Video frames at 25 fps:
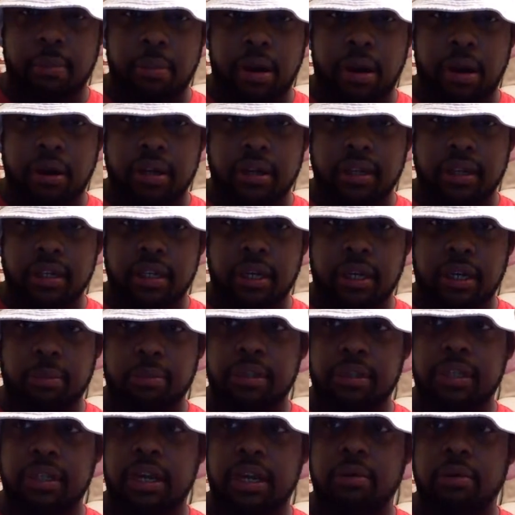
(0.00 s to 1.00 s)
marketing
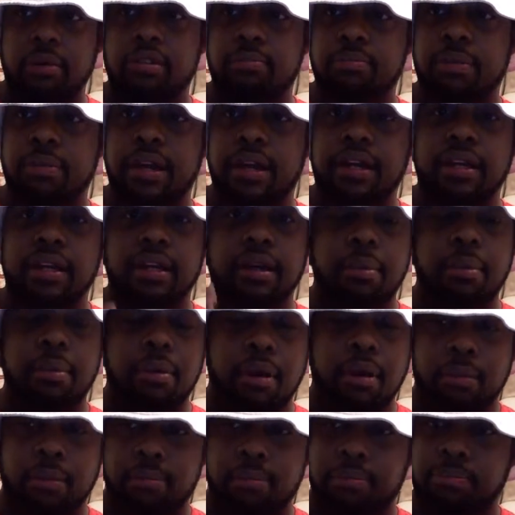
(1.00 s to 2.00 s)
company that was making
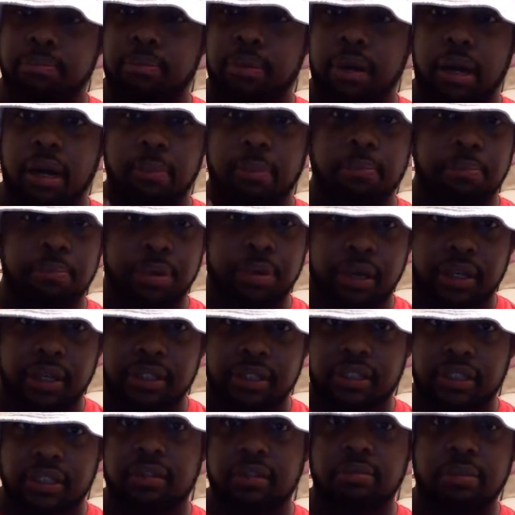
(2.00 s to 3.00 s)
a
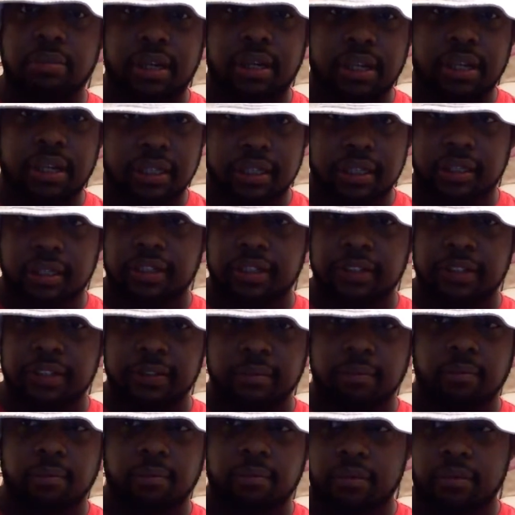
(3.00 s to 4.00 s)
bunch of money.
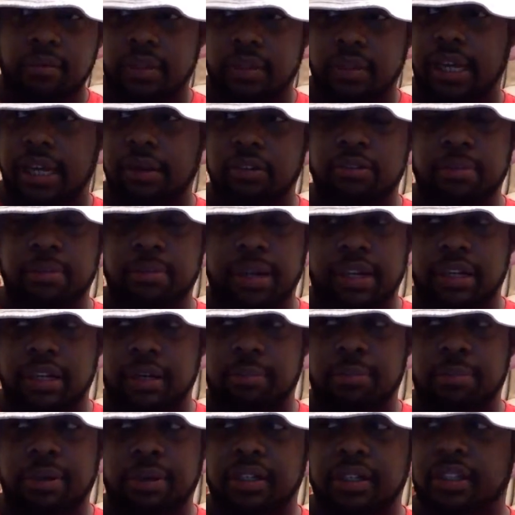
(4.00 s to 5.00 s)
They was making
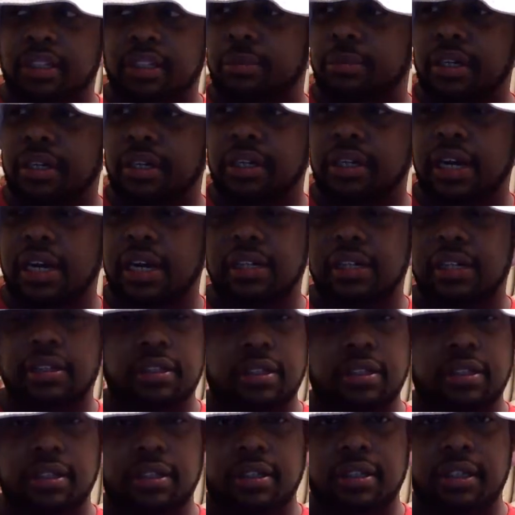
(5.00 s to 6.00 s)
a bunch of money, and I
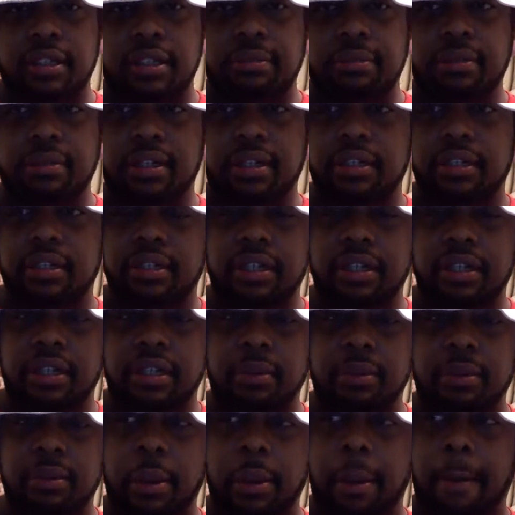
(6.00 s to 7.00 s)
just couldn't seem to get a
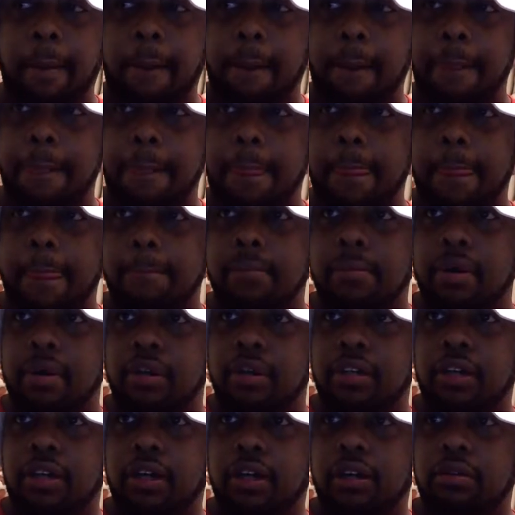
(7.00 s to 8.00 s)
sale,
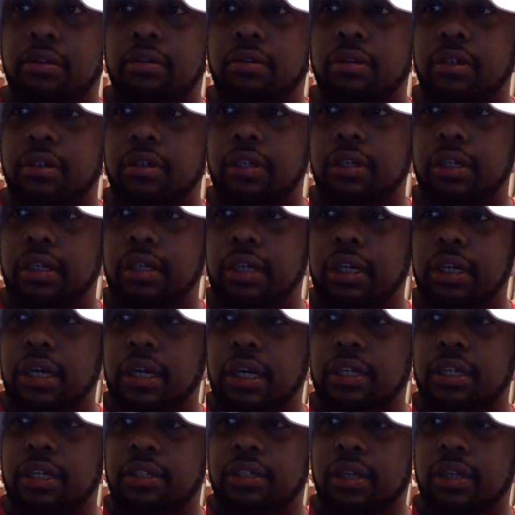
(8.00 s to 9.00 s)
you know.
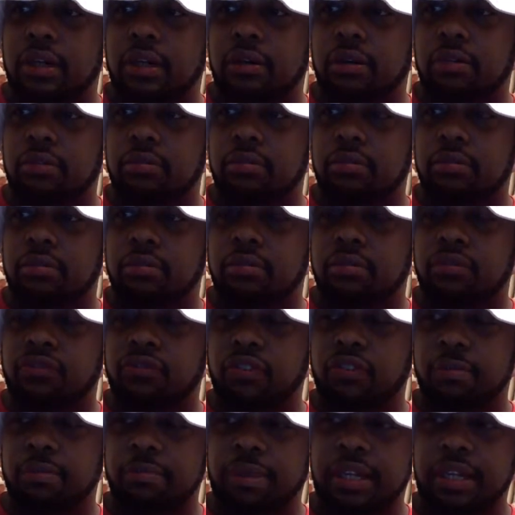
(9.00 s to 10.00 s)
And so
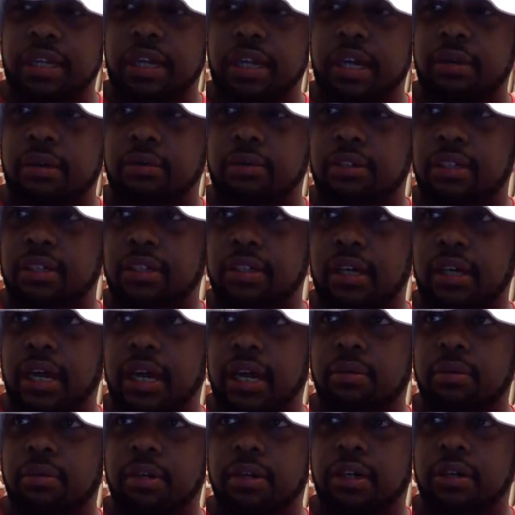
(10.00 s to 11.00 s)
for me, it was just
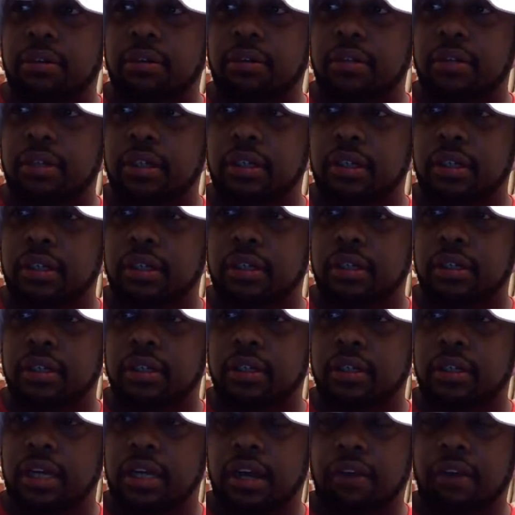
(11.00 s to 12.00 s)
like, well,
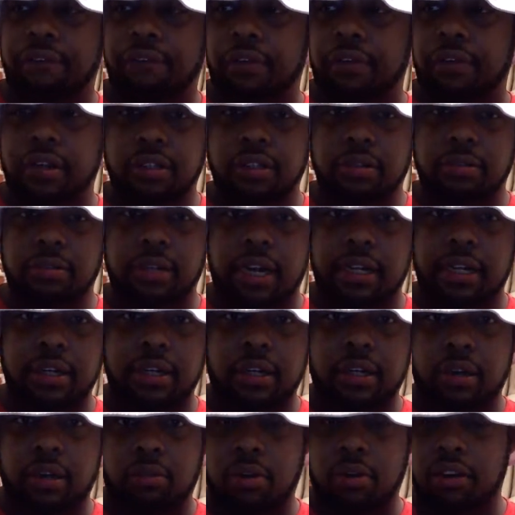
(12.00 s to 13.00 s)
at first it was like it
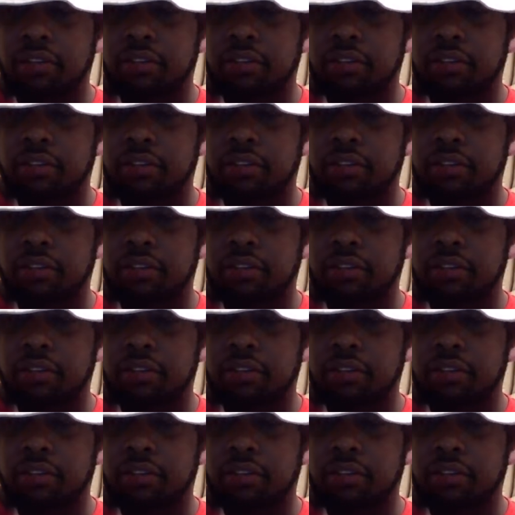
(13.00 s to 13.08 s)
don't